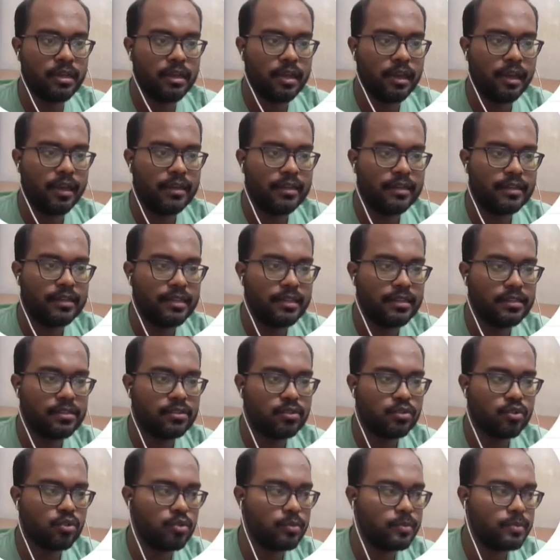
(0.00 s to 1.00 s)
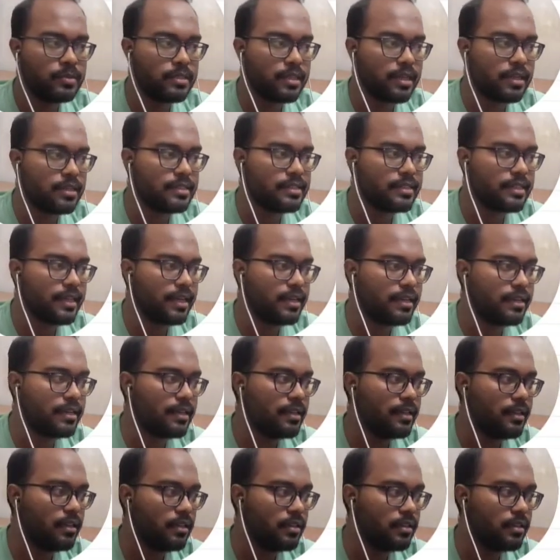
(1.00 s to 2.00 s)
and these groups are set
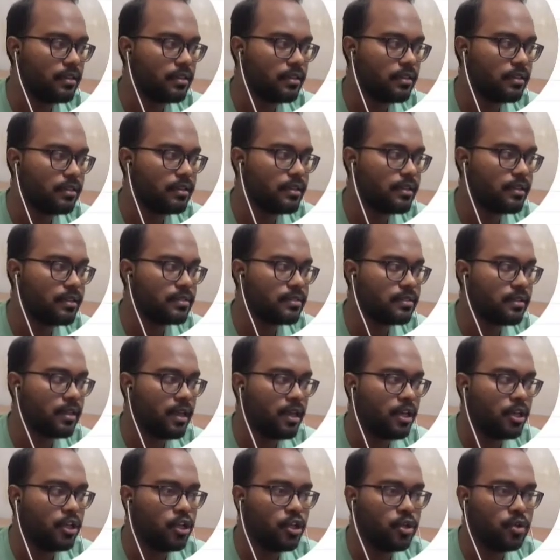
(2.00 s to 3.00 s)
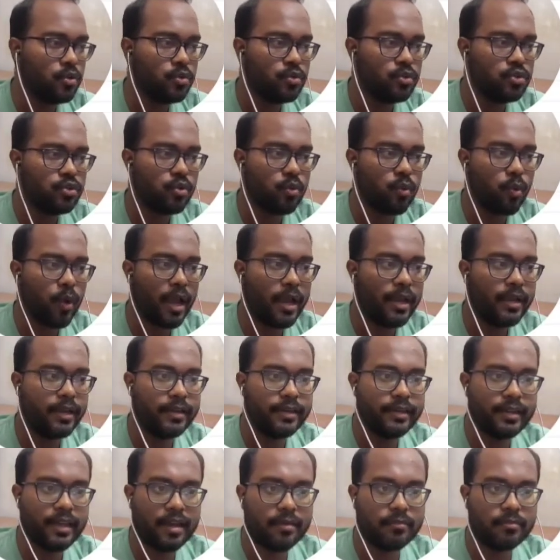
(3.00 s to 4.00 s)
in this huge
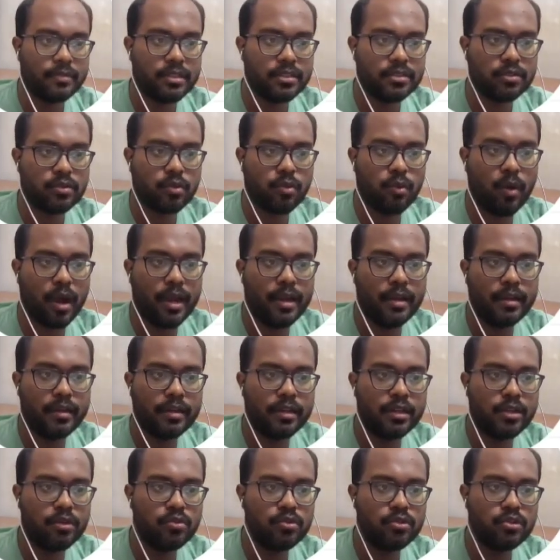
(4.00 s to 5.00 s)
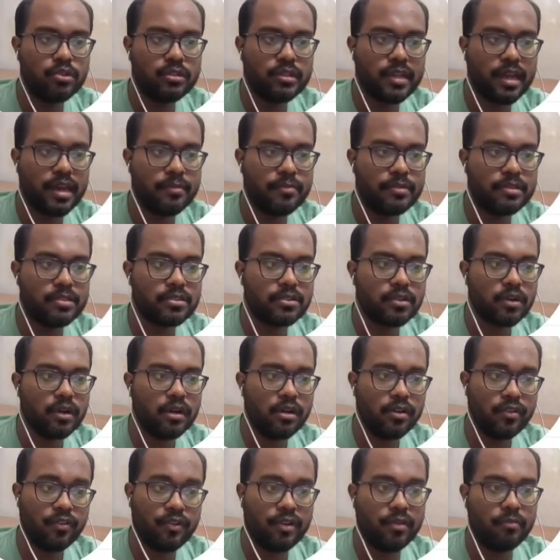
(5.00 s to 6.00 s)
white tab. This white huge tab is
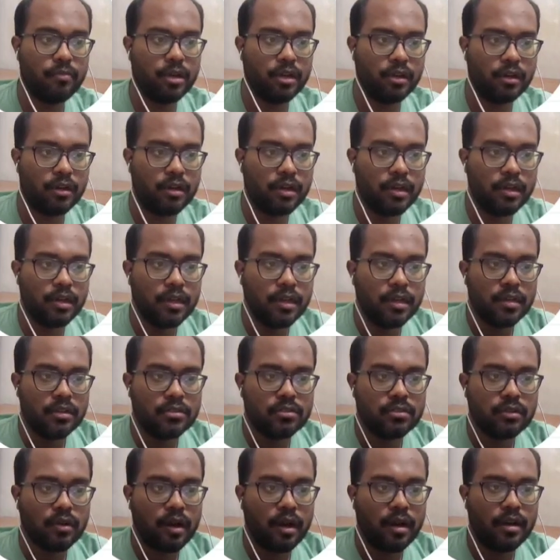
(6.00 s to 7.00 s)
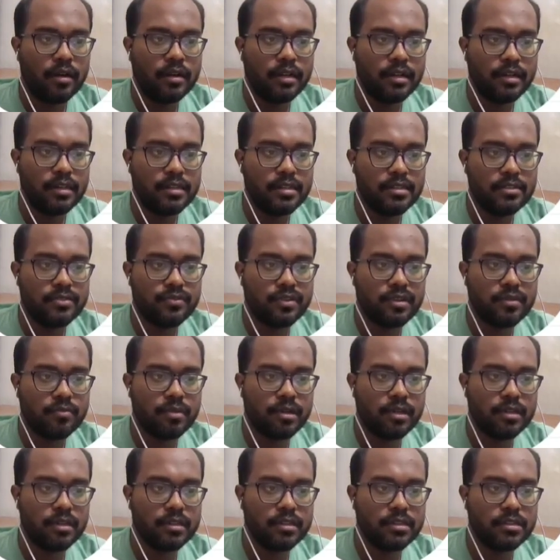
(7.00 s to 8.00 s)
called ribbon. So under this
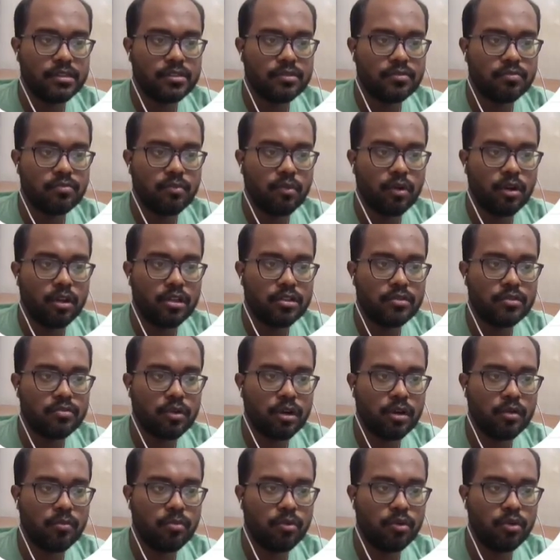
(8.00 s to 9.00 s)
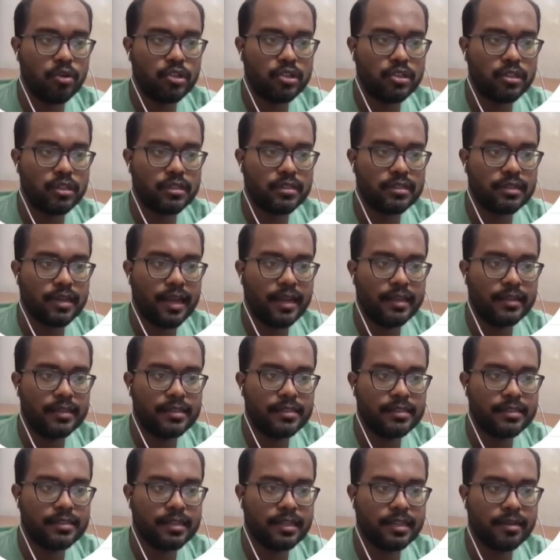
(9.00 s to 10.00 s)
ribbon, these small portions like
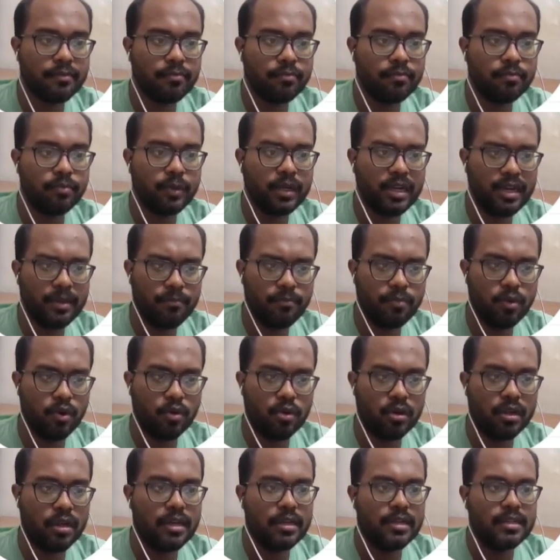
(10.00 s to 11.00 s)
this clipboard,